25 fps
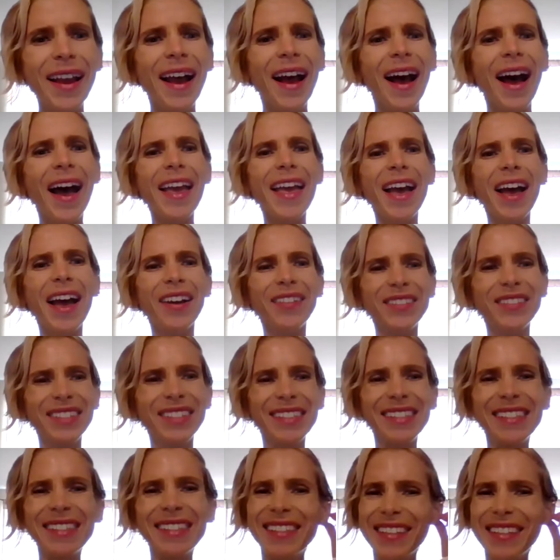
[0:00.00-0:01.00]
I have to,
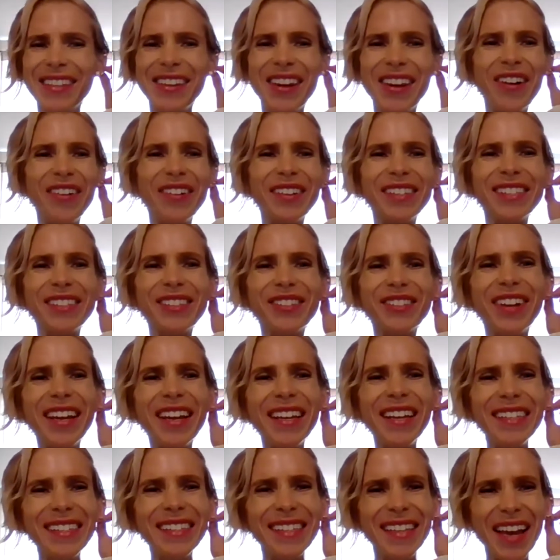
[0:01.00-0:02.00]
it's
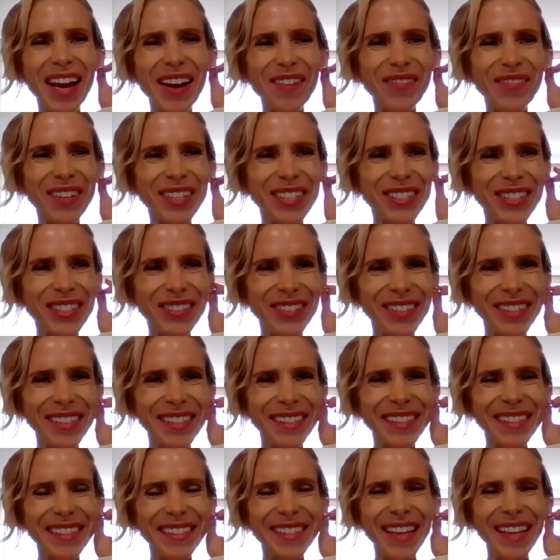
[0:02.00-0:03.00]
crazy how much there is
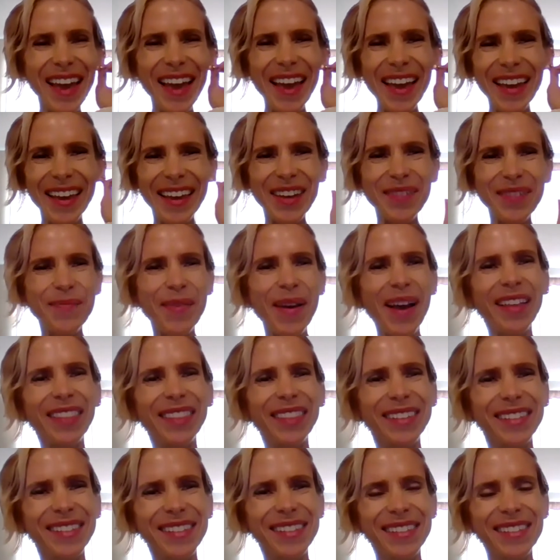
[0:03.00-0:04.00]
to say about
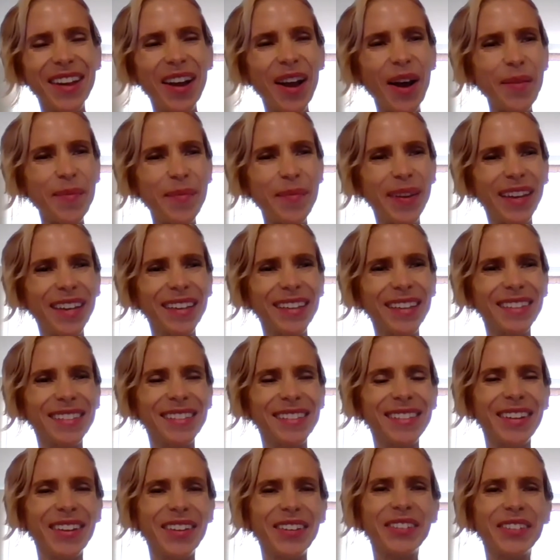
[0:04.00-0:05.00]
this topic.
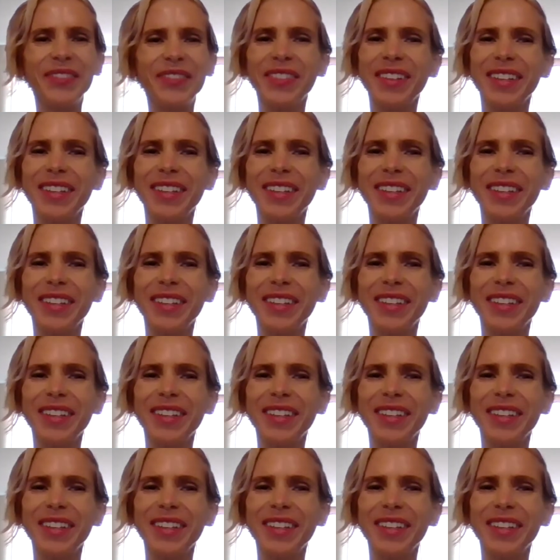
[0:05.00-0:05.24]
So,